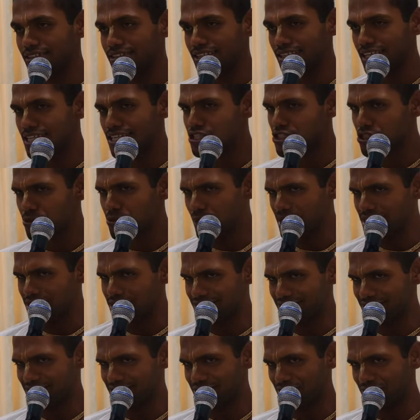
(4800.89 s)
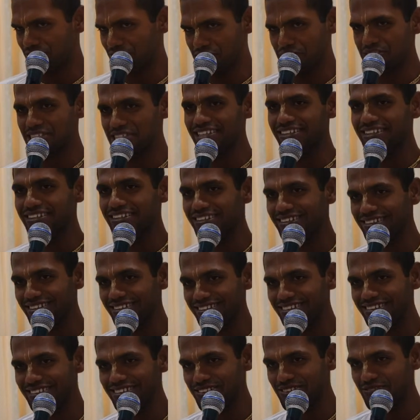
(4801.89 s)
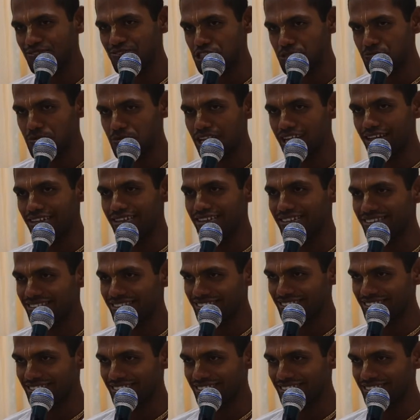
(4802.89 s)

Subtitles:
Let's revise. First thing, first miracle,